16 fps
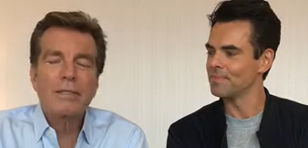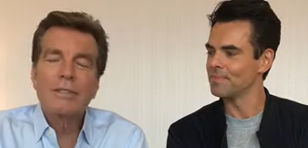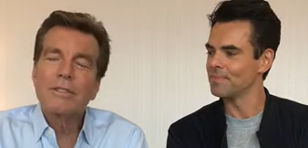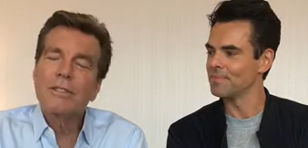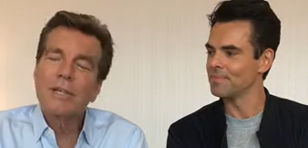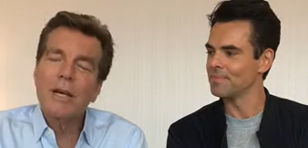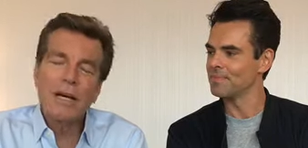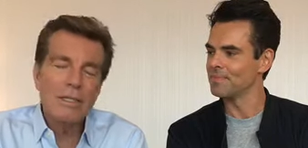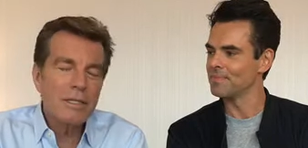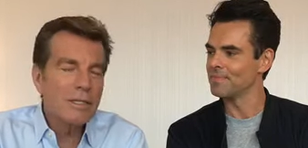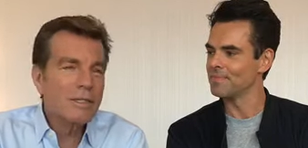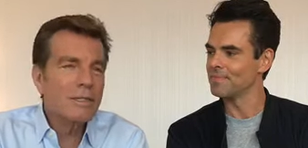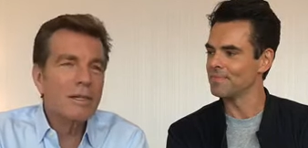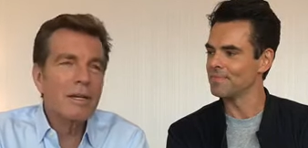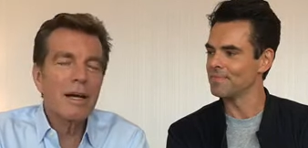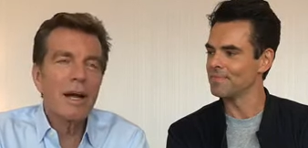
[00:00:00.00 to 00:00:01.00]

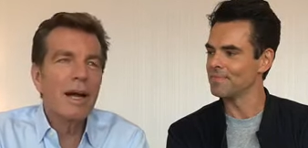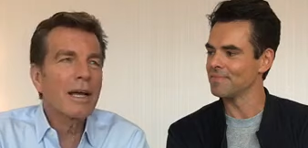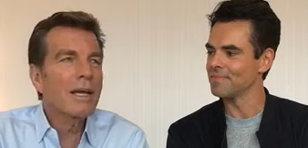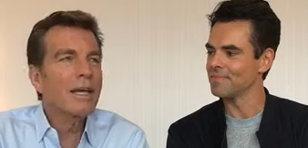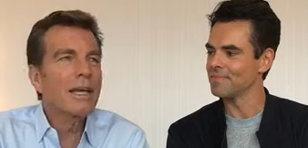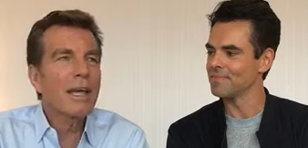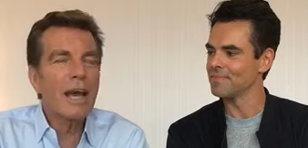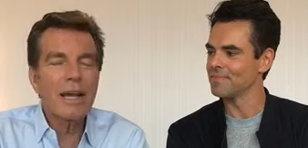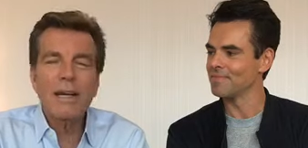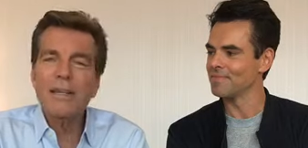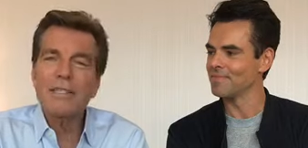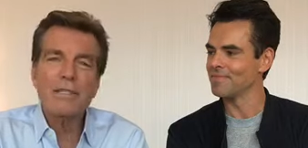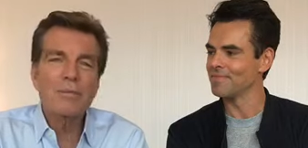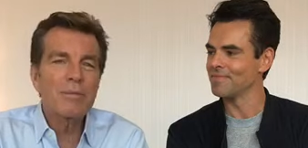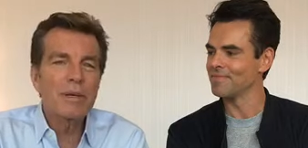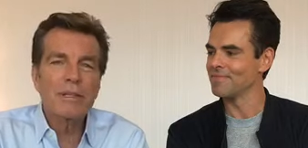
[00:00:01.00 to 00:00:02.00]
Speaker 1: just, I cannot
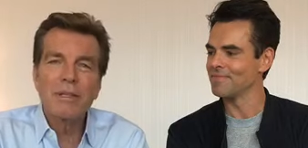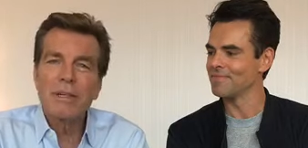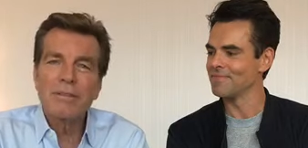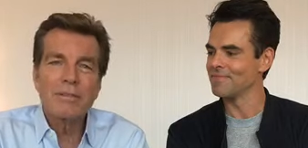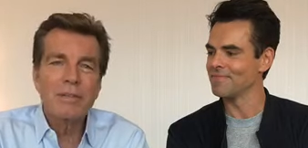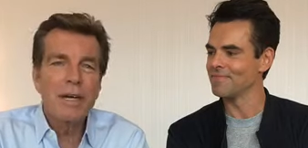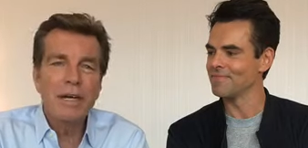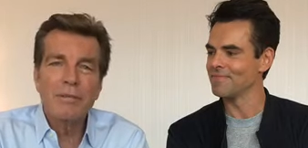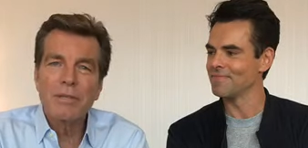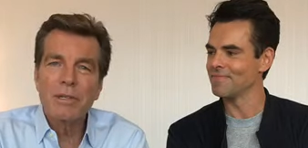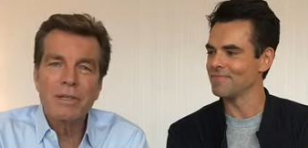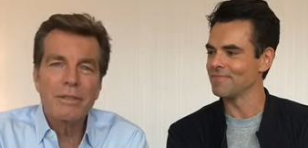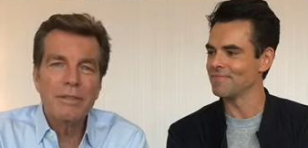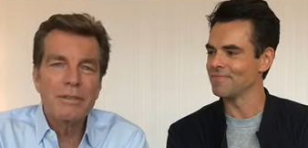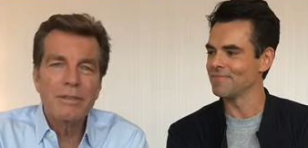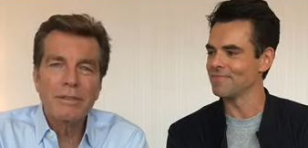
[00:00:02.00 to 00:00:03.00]
spend enough time
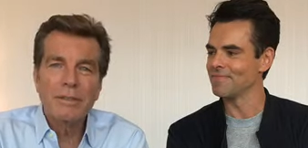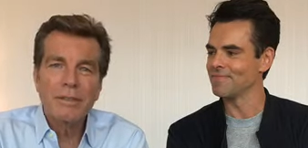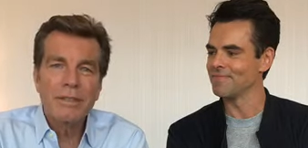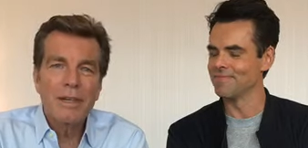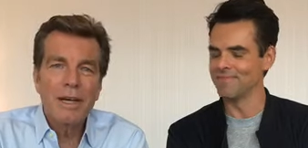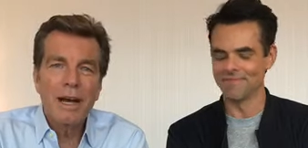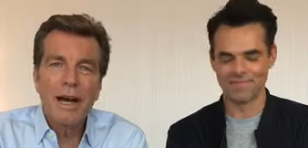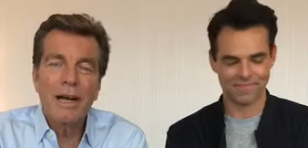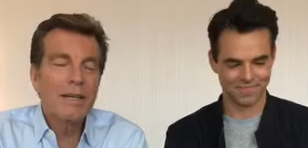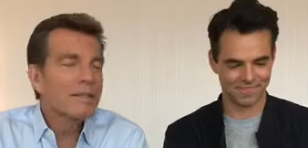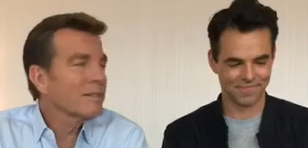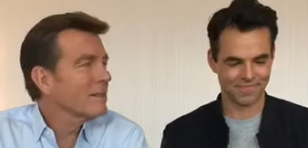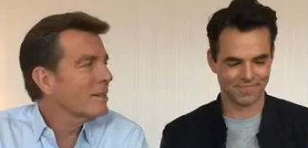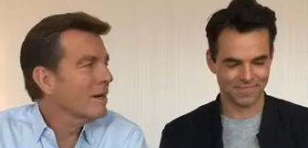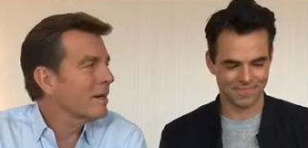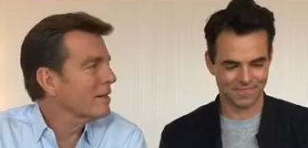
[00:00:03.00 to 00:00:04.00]
there. Hmm. I,
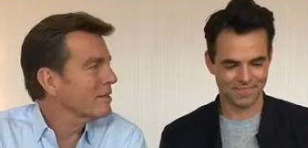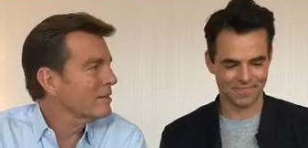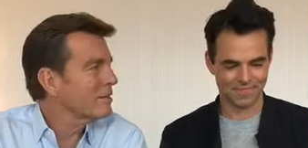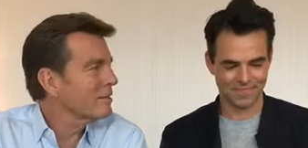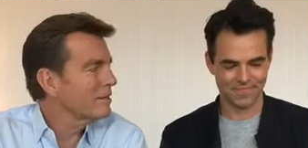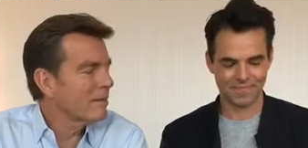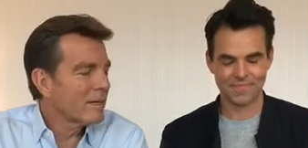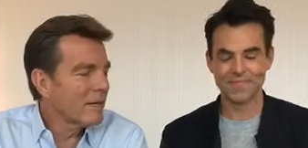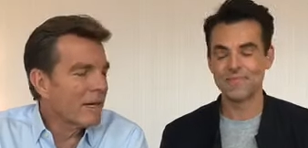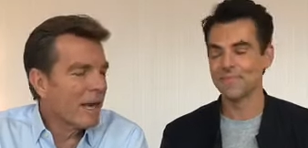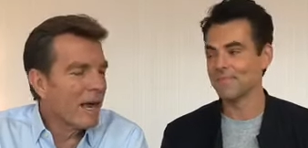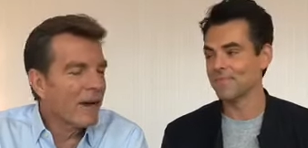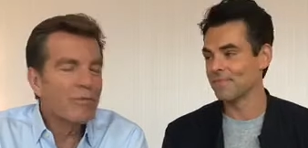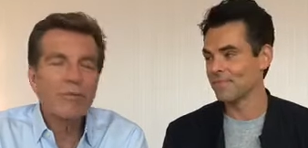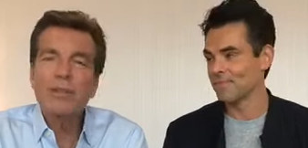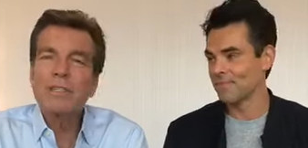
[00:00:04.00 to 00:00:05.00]
I, uh,
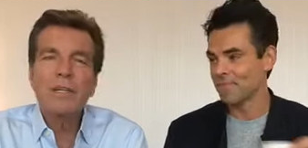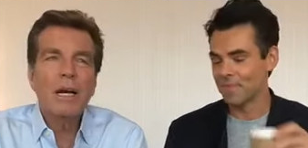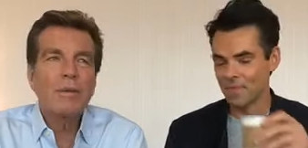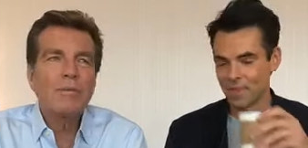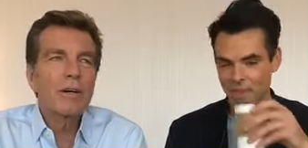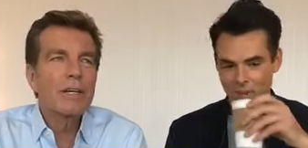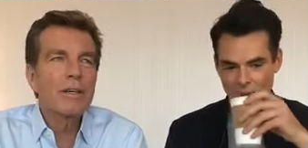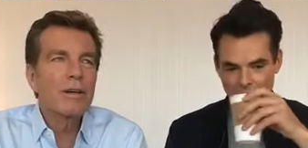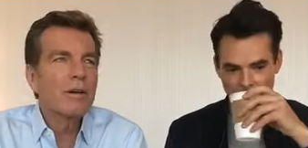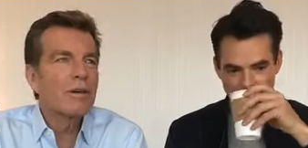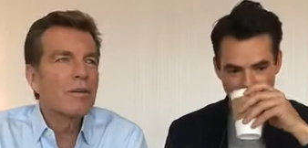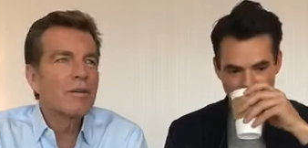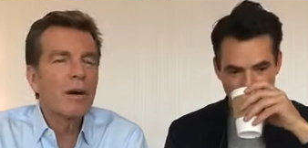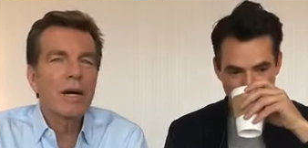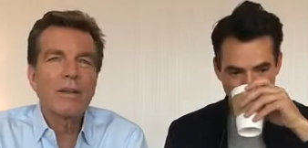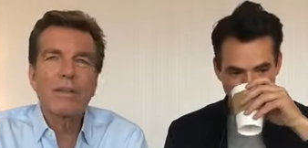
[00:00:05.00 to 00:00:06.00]
every time I
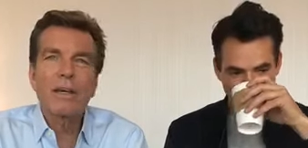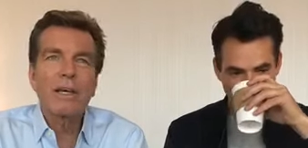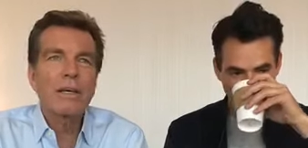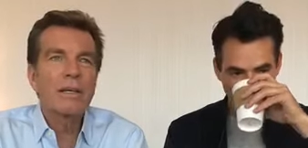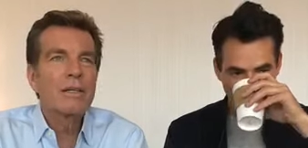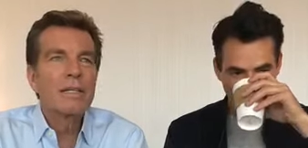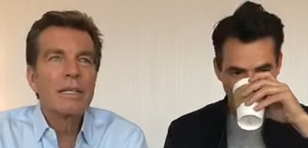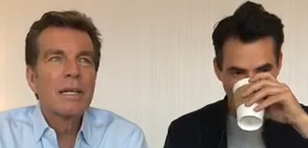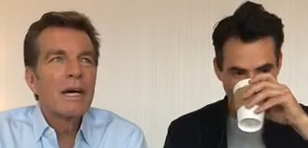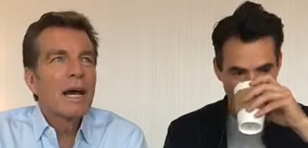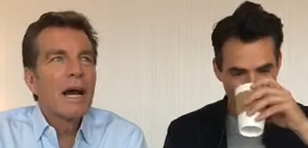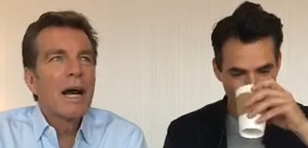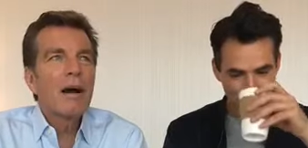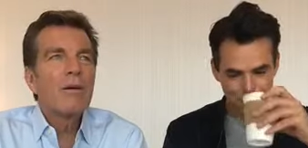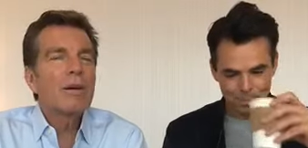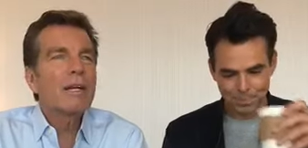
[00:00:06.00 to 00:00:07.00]
go, I think
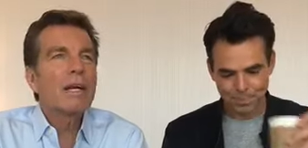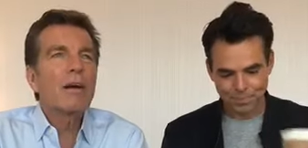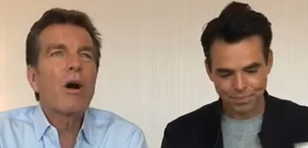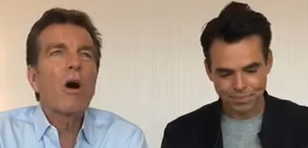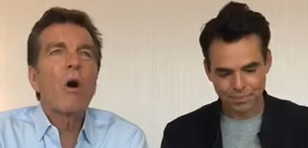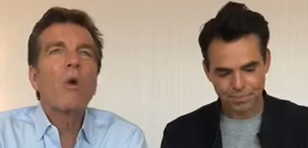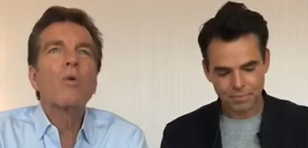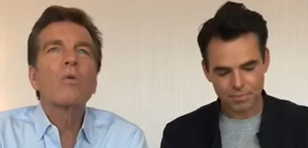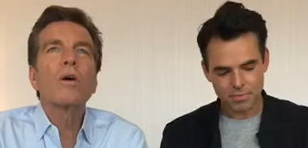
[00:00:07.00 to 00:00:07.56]
how can I own a